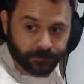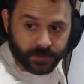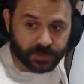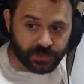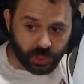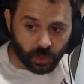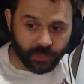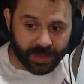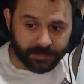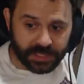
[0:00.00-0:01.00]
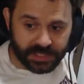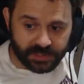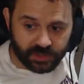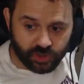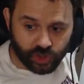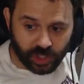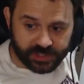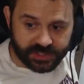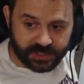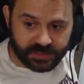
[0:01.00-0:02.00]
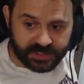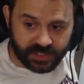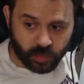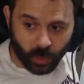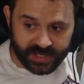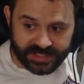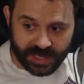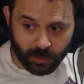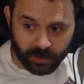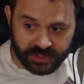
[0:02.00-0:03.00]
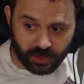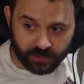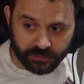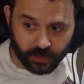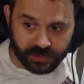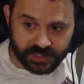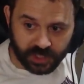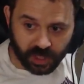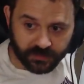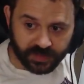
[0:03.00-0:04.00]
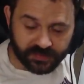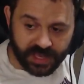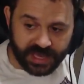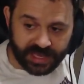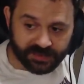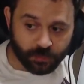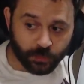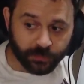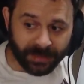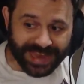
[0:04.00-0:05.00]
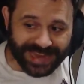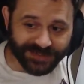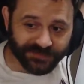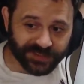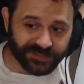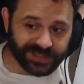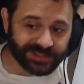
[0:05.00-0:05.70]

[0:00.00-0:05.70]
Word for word: So that means just since Wednesday when we started focusing on this, it's moved from 850 to